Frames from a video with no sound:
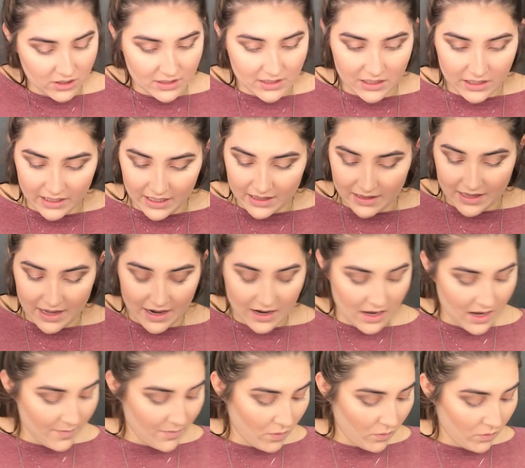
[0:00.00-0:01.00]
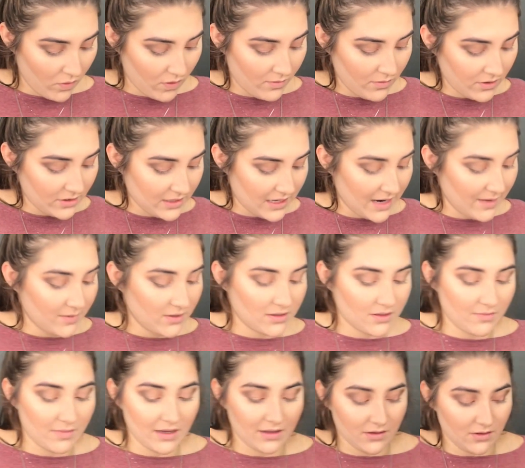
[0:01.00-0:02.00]
Just clean that up one more time just
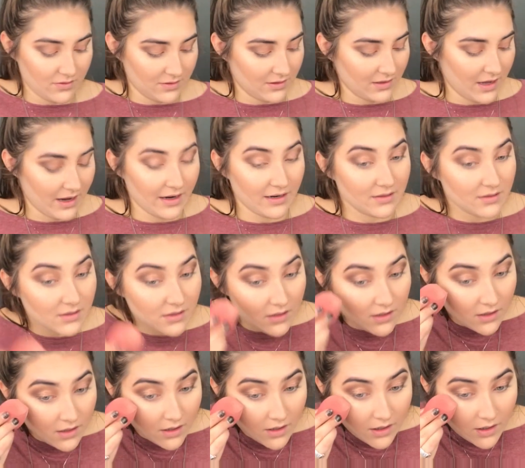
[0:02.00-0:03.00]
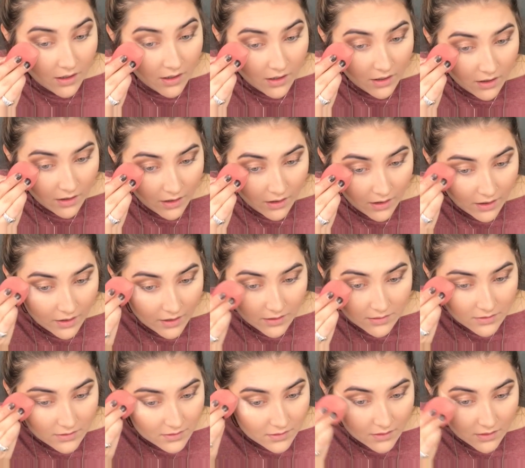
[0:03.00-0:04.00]
to make those lines
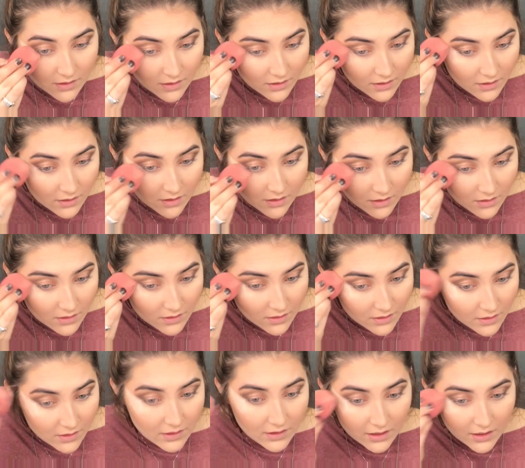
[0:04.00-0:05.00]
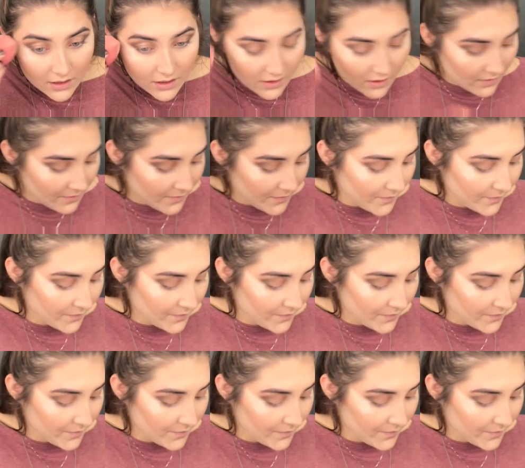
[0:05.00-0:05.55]
nice and clean.